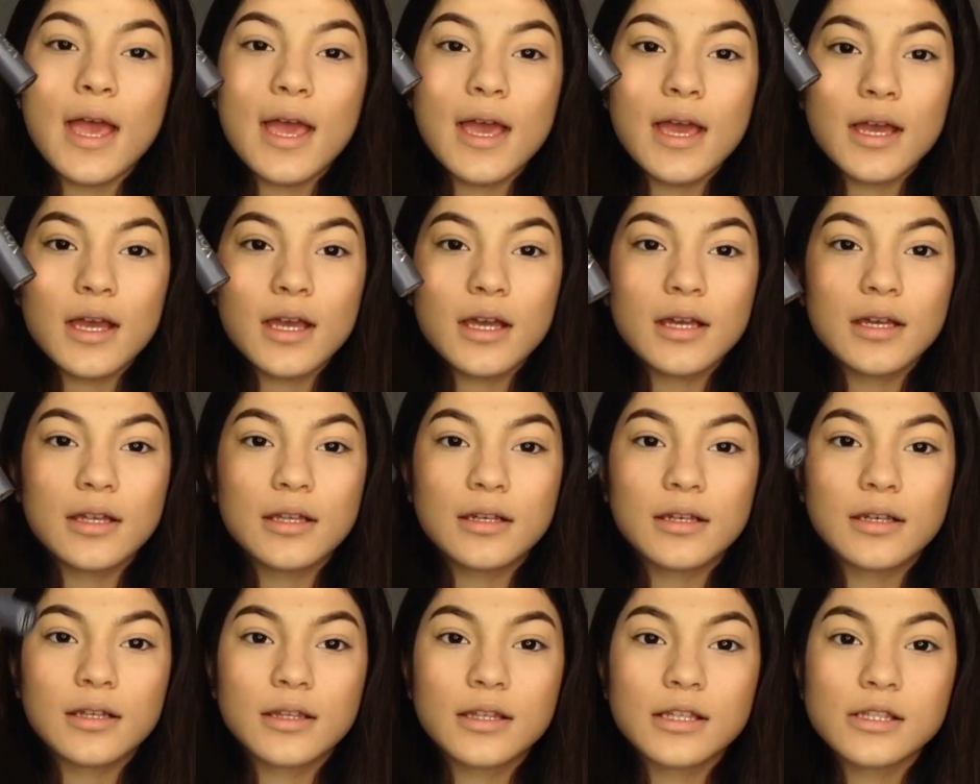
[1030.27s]

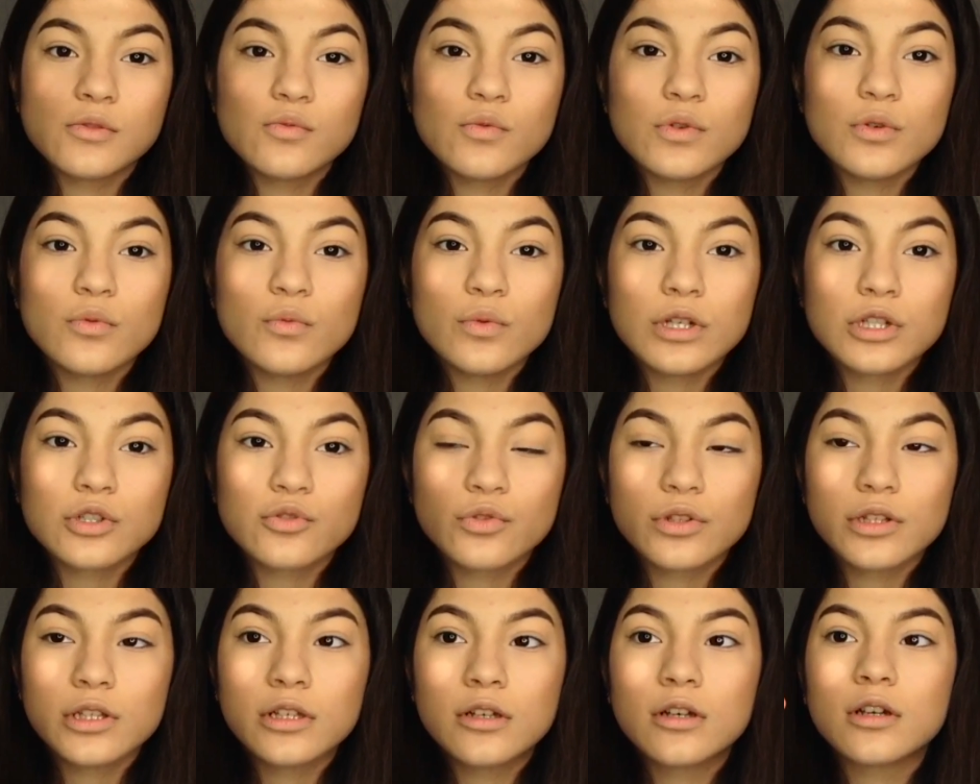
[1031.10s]
And this one works
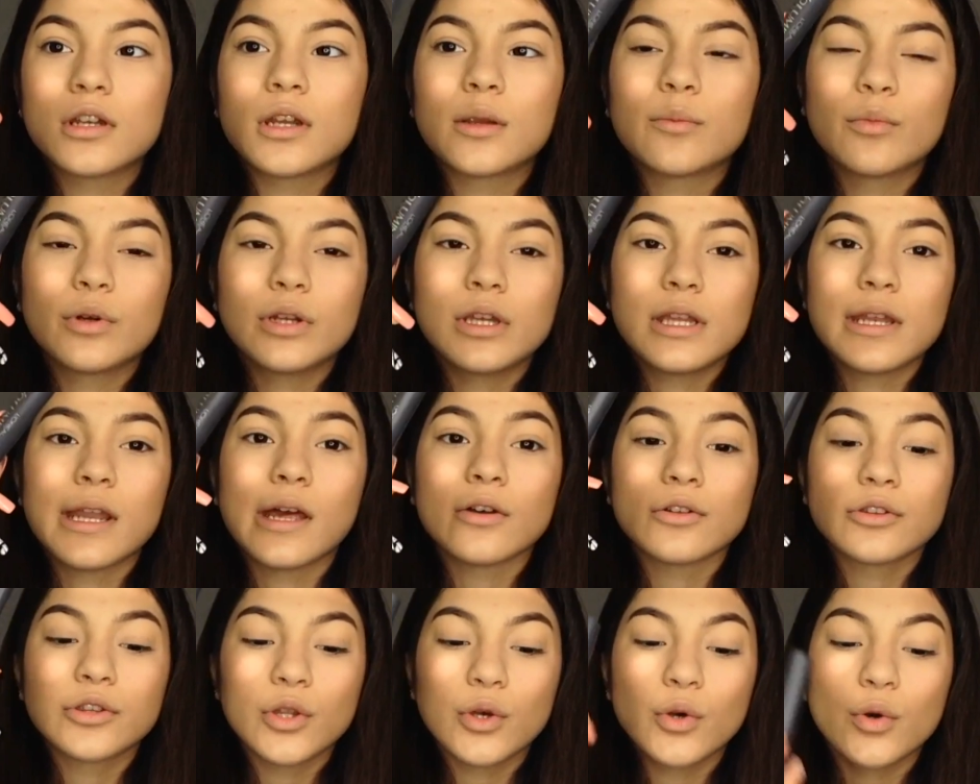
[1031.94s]
really good. I'm running
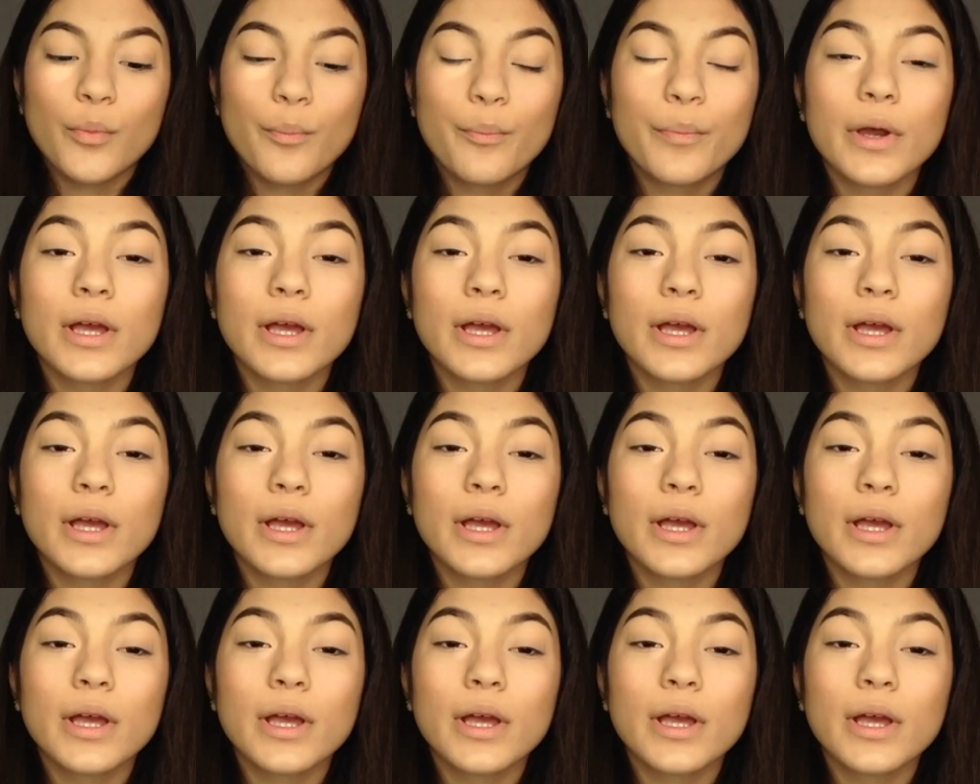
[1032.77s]
out though.